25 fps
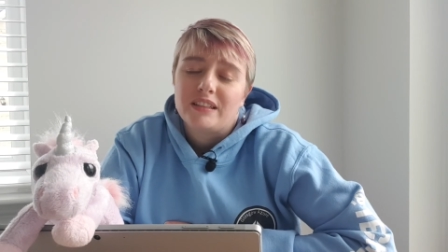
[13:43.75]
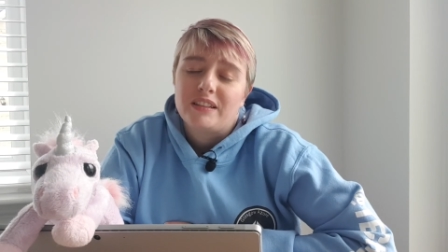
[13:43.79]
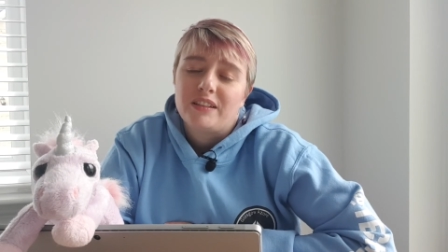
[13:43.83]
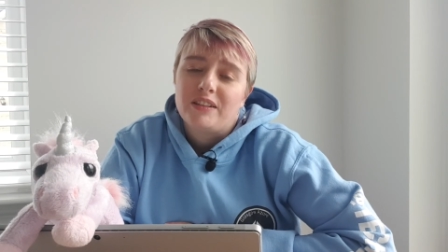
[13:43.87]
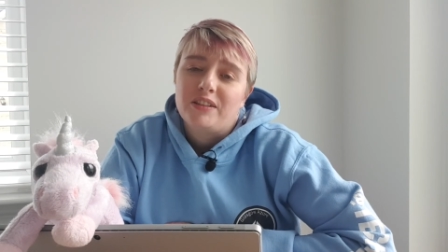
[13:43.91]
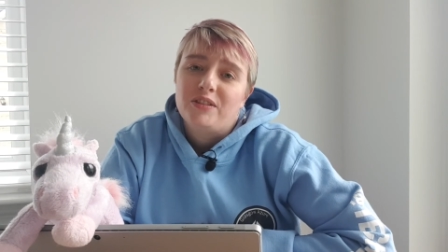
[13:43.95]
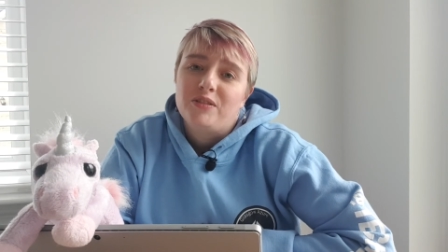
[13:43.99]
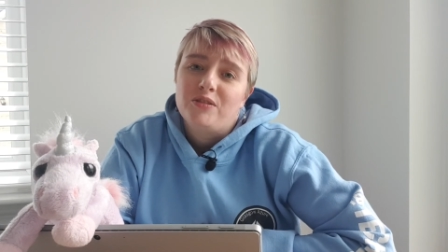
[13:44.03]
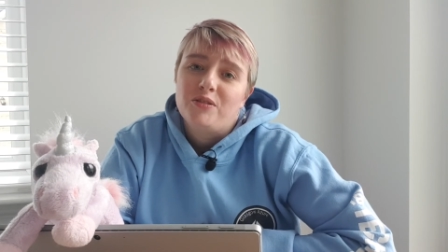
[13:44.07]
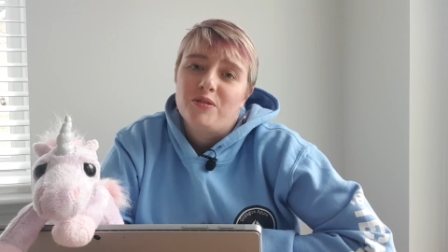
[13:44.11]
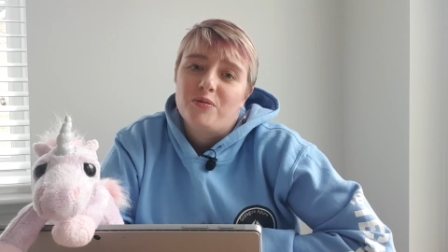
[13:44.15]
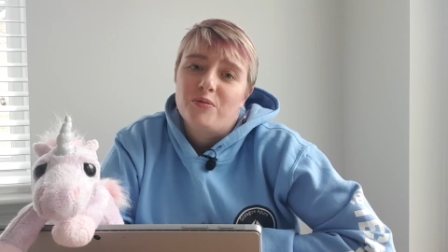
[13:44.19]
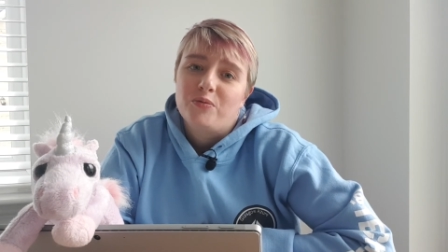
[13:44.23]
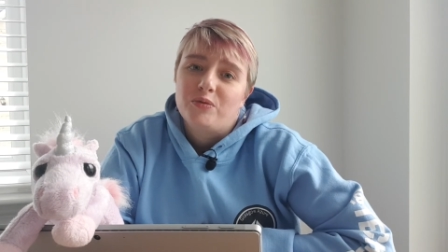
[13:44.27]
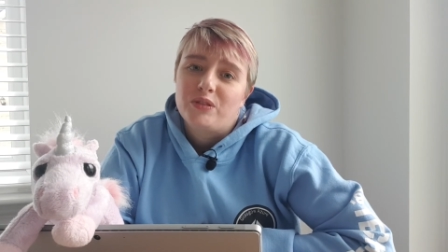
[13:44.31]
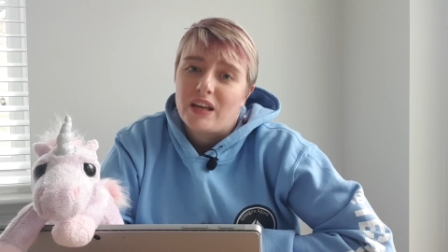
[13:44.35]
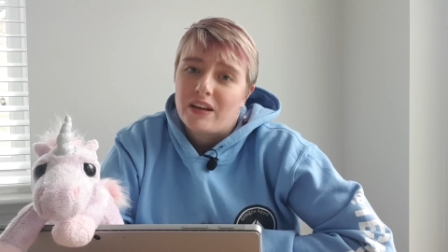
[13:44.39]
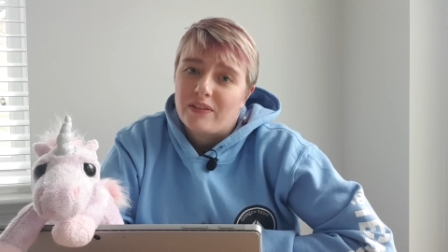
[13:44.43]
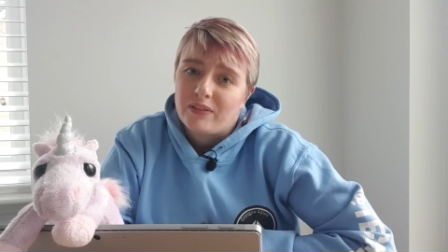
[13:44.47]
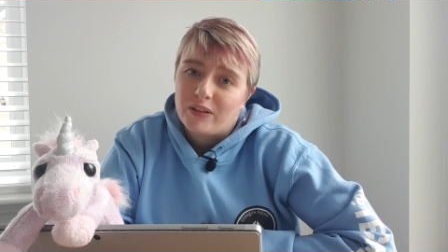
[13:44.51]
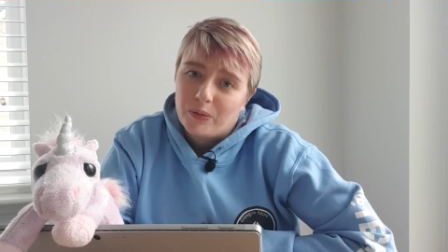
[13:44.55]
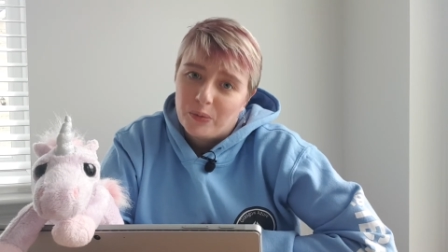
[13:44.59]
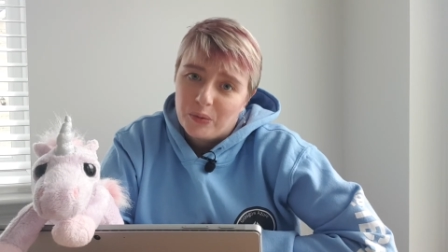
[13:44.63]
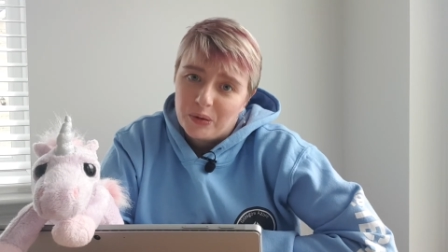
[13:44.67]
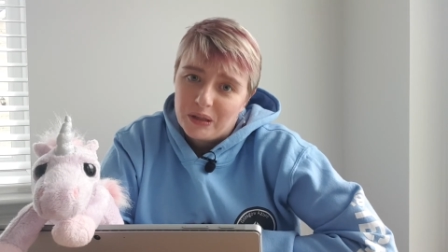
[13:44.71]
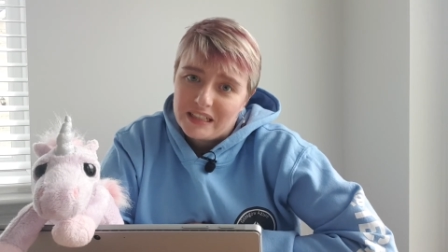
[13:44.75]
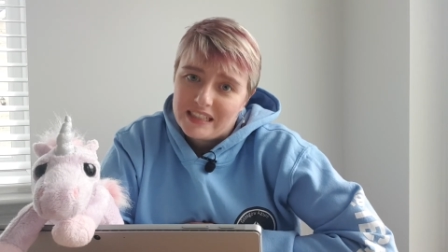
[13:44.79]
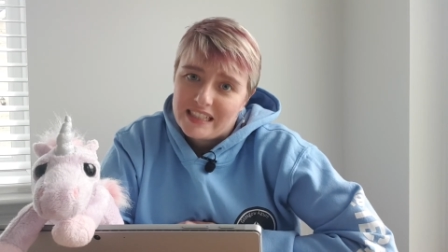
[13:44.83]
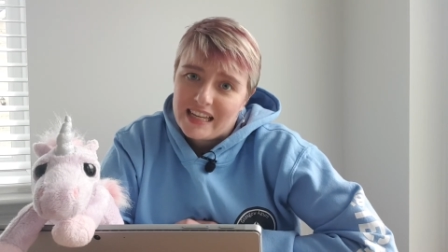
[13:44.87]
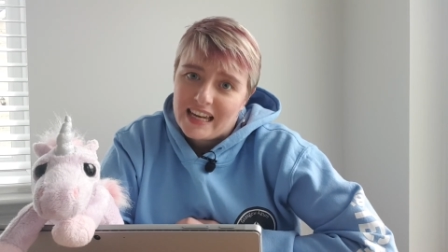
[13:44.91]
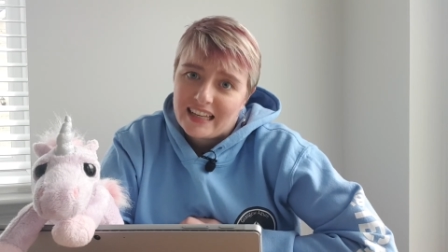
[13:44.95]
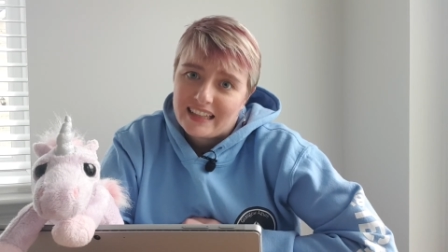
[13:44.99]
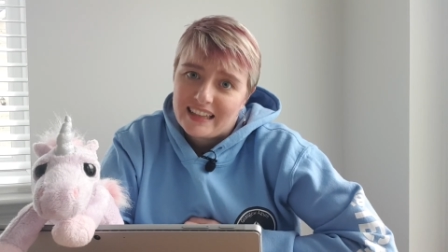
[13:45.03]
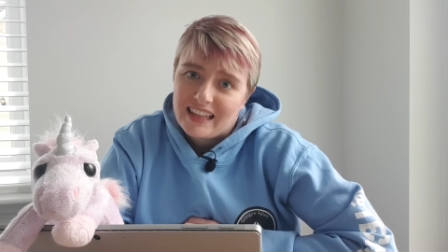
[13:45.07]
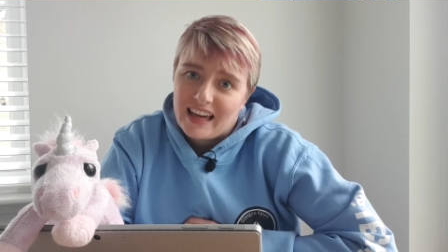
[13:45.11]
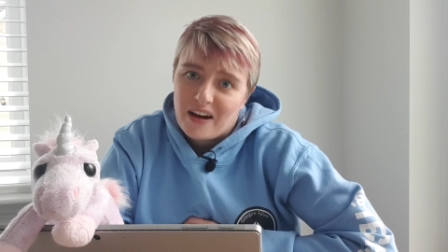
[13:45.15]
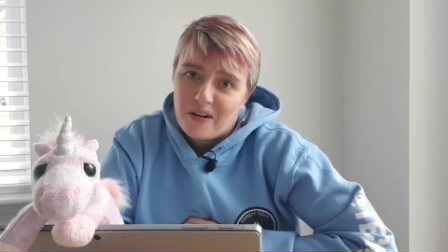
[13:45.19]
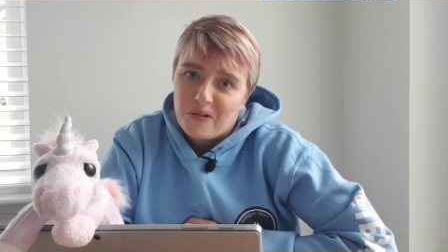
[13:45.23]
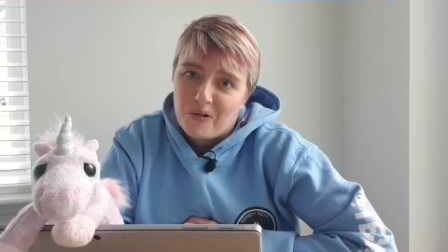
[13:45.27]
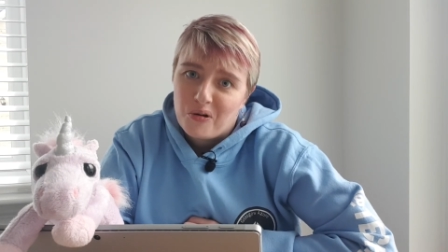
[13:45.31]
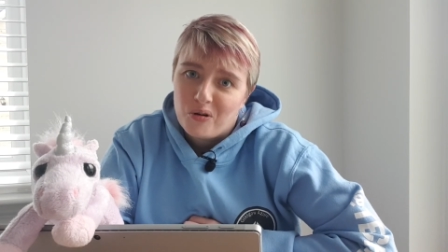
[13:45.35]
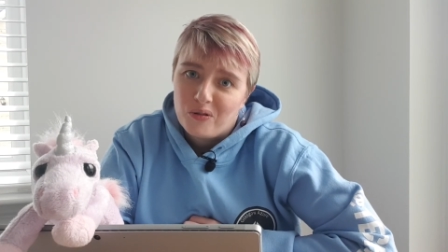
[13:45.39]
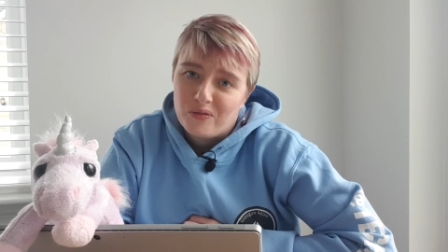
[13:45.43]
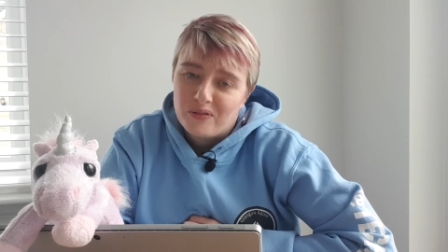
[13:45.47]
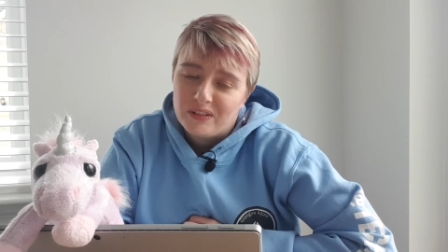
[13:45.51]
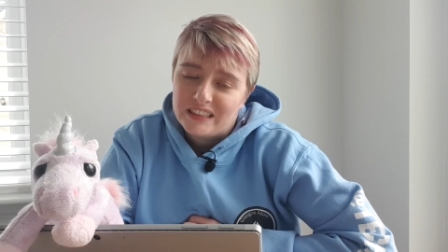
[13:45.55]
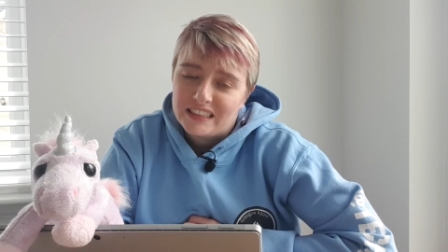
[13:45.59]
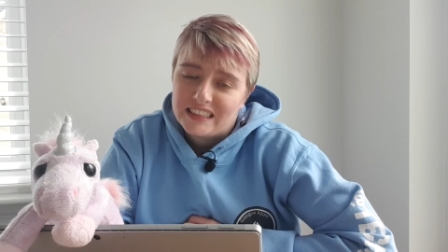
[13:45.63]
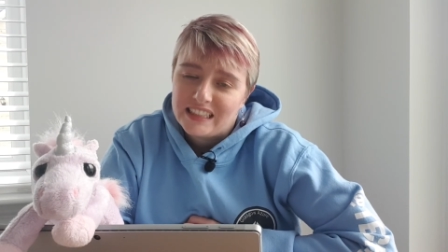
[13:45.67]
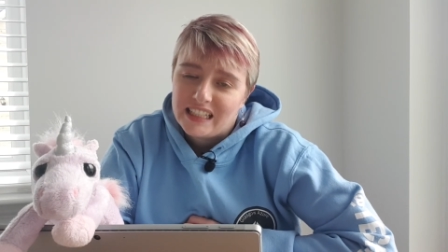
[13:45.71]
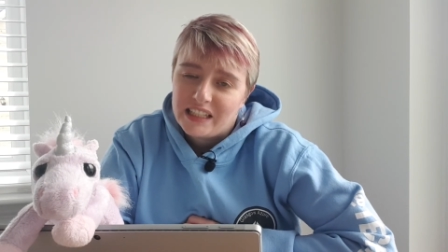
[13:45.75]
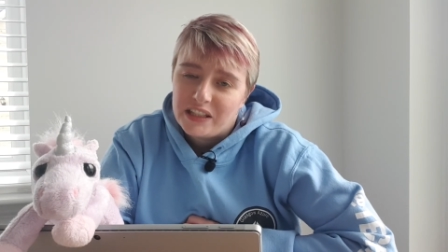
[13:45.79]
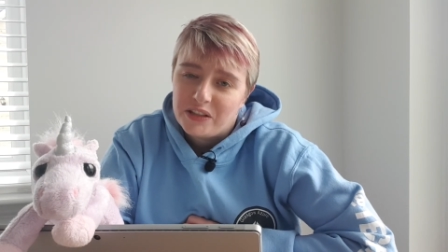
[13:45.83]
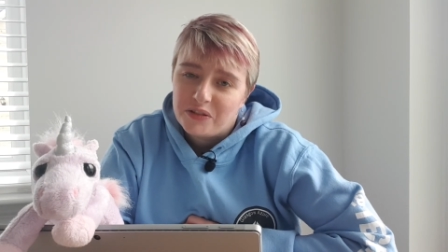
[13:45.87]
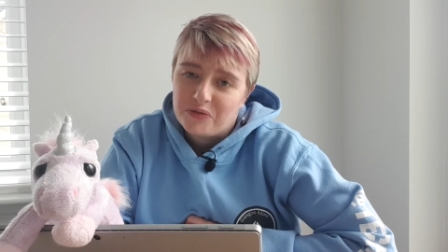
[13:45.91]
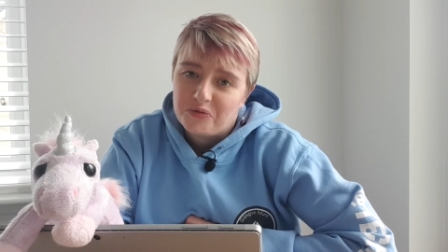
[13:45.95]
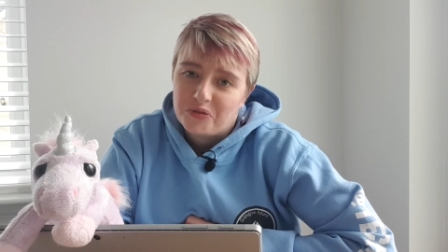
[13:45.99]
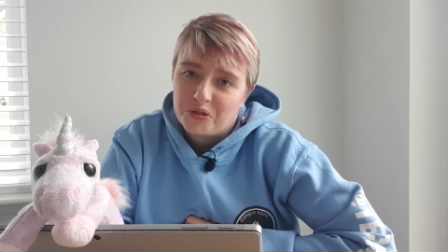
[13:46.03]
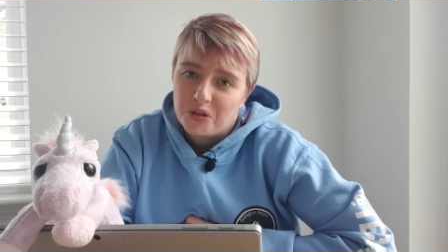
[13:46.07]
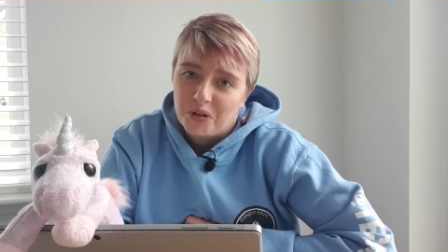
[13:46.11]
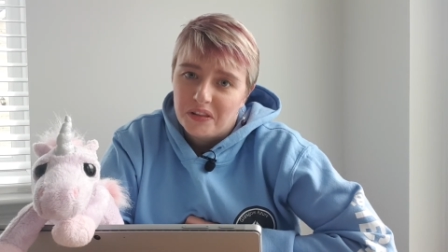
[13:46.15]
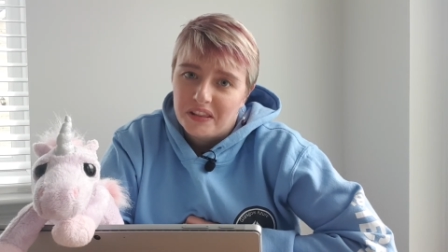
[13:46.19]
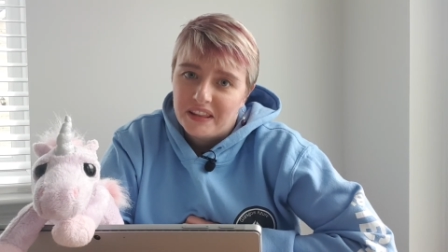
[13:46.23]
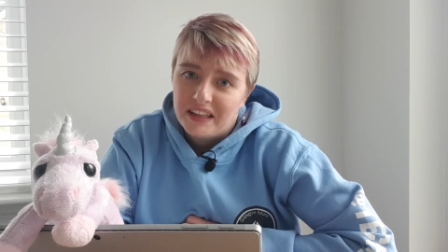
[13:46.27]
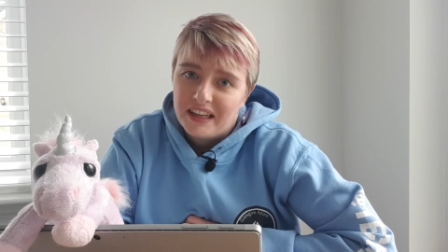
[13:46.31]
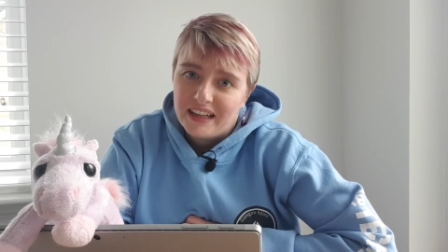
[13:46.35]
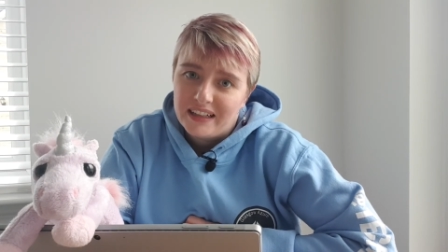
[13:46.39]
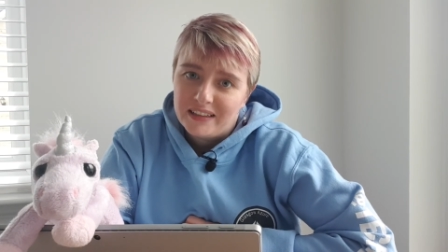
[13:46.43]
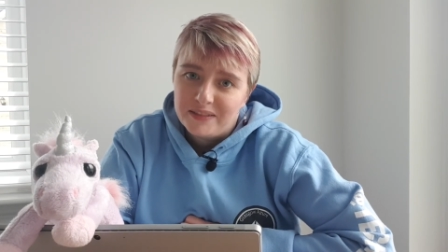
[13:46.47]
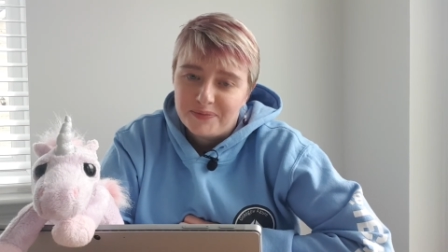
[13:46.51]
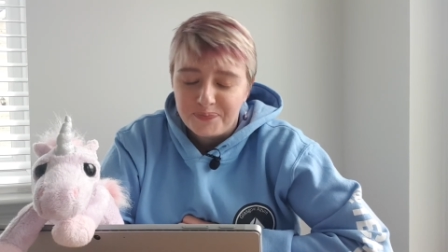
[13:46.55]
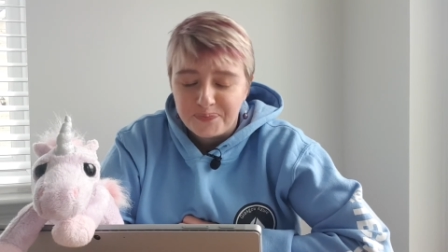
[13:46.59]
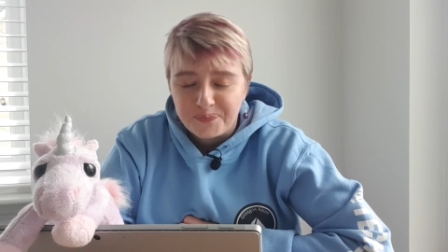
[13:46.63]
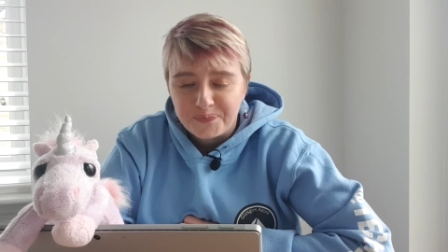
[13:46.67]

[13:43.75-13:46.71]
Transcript: you definitely want to tick that off and say you've done that.